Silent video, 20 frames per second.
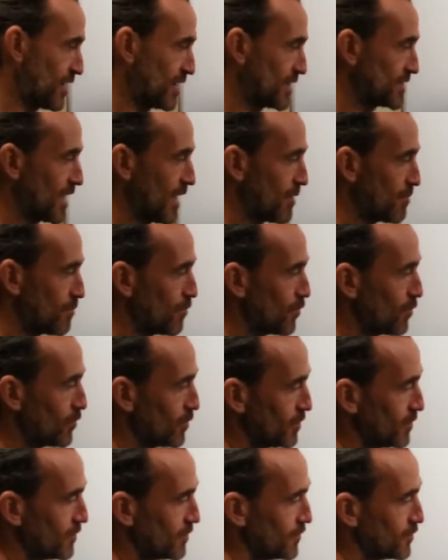
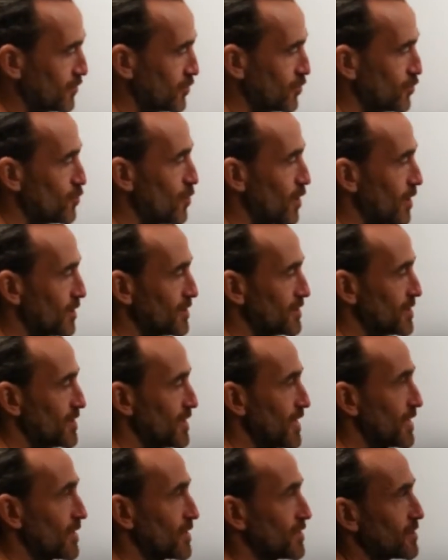example, the
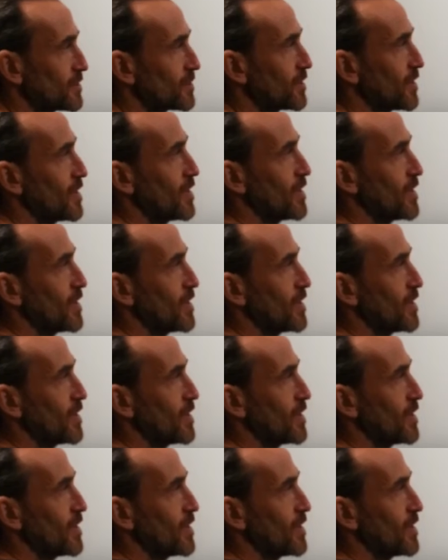216